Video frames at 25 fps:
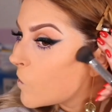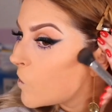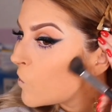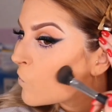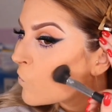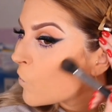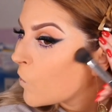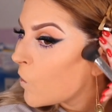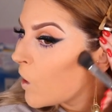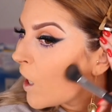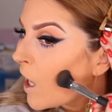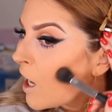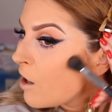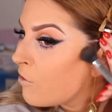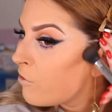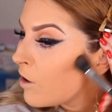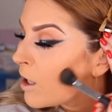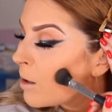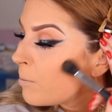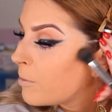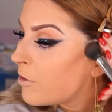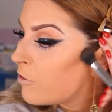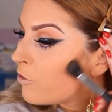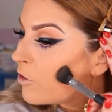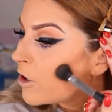In real life
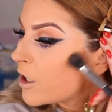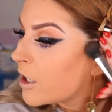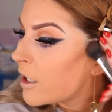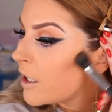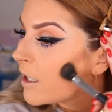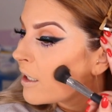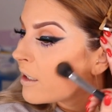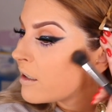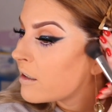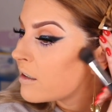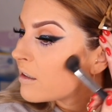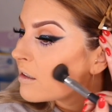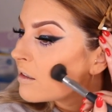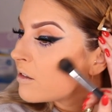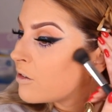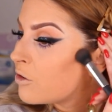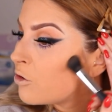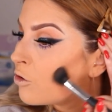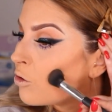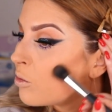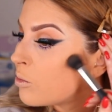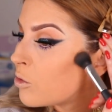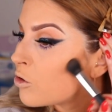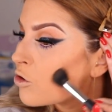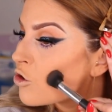I'm a very
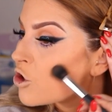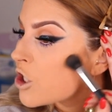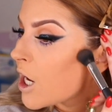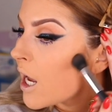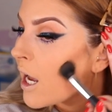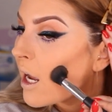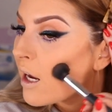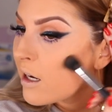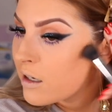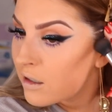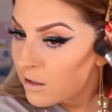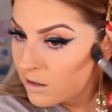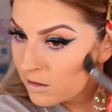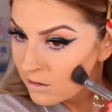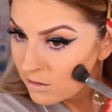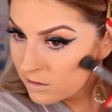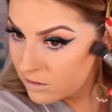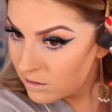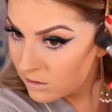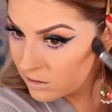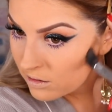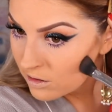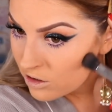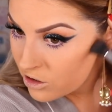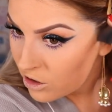normal shade,
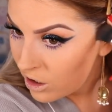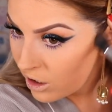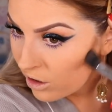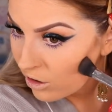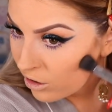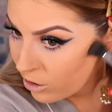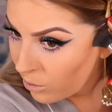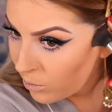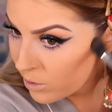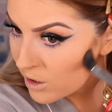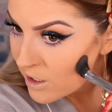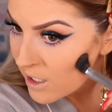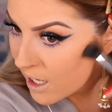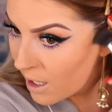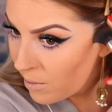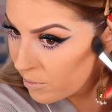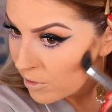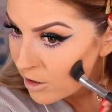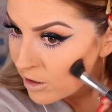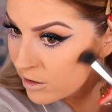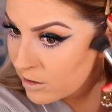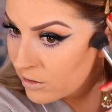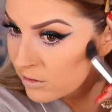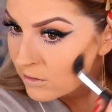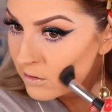so I don't know what's
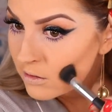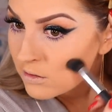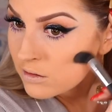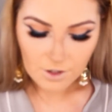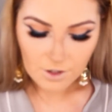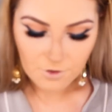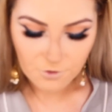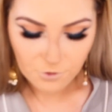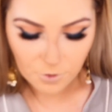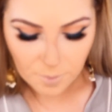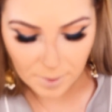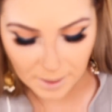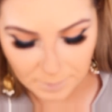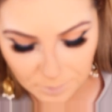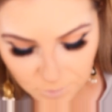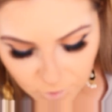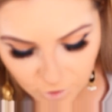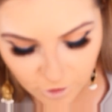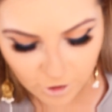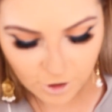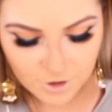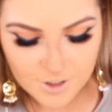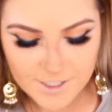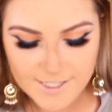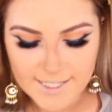happening. For my
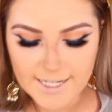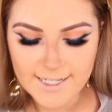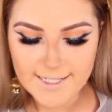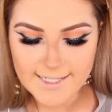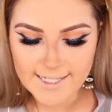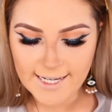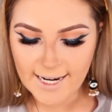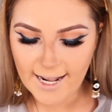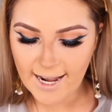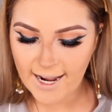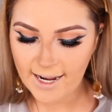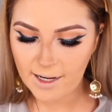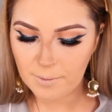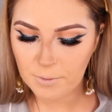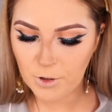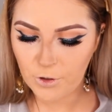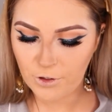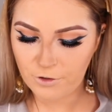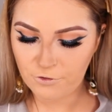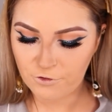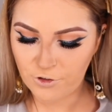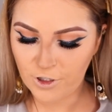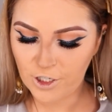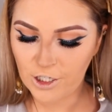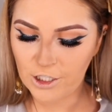bronzer today, I'm
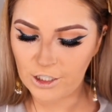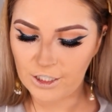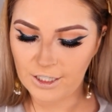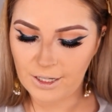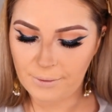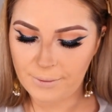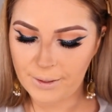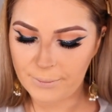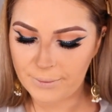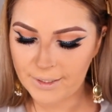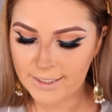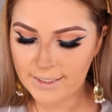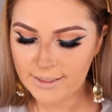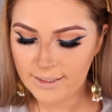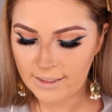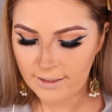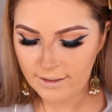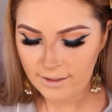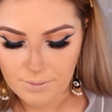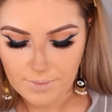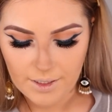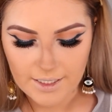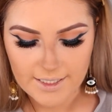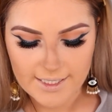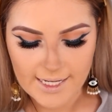going for a glowy one
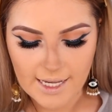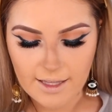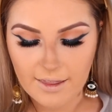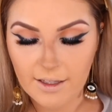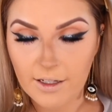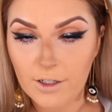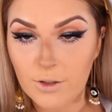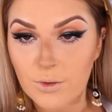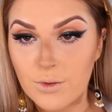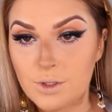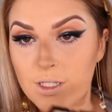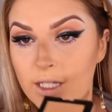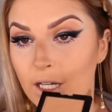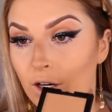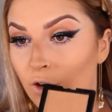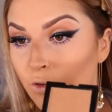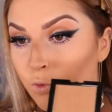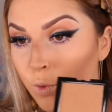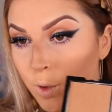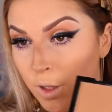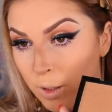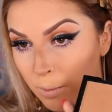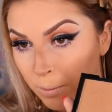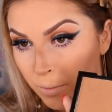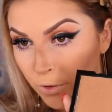because I think it'll set
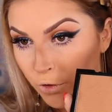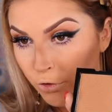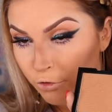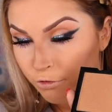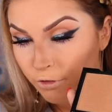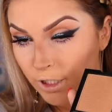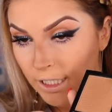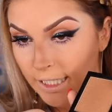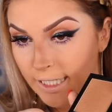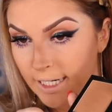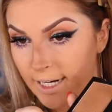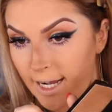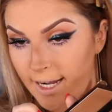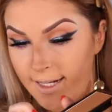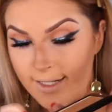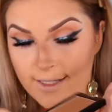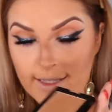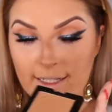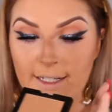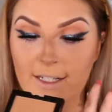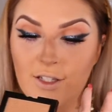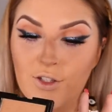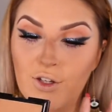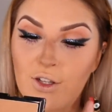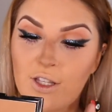off with the blue really
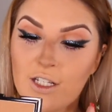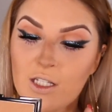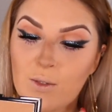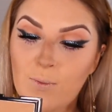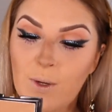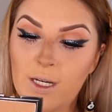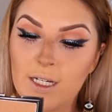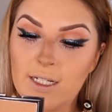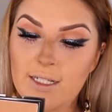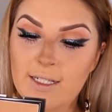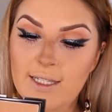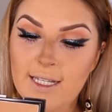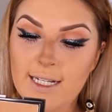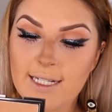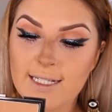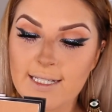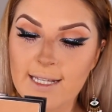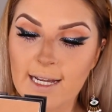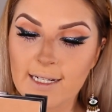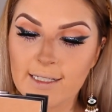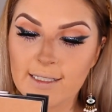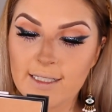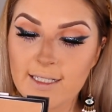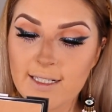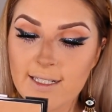nicely. So this one is the
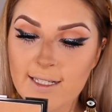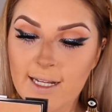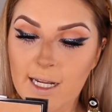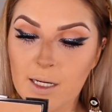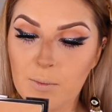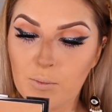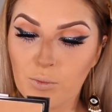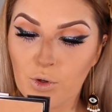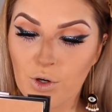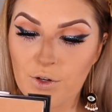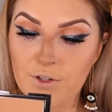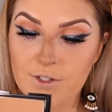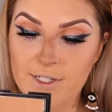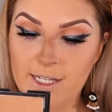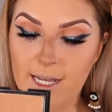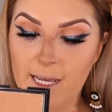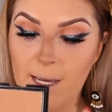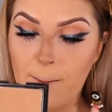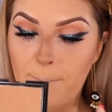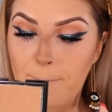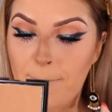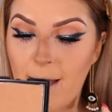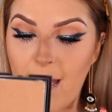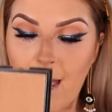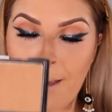Sunlit Skin
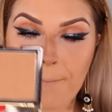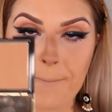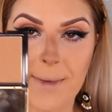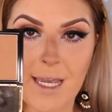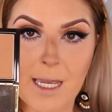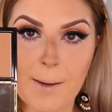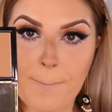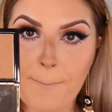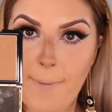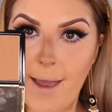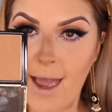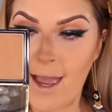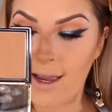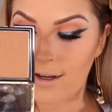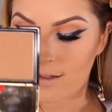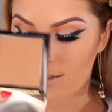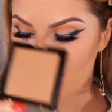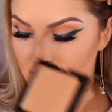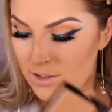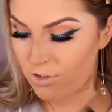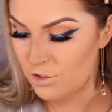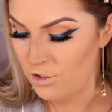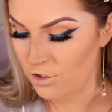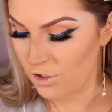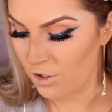Bronzer by Mecca Max.
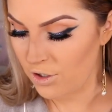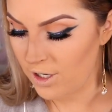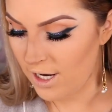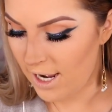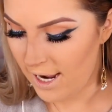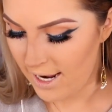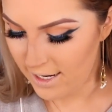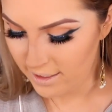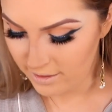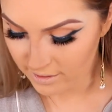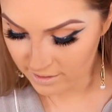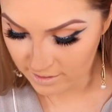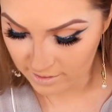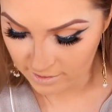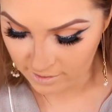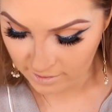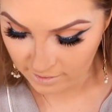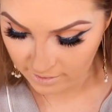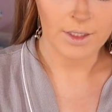It's so nice.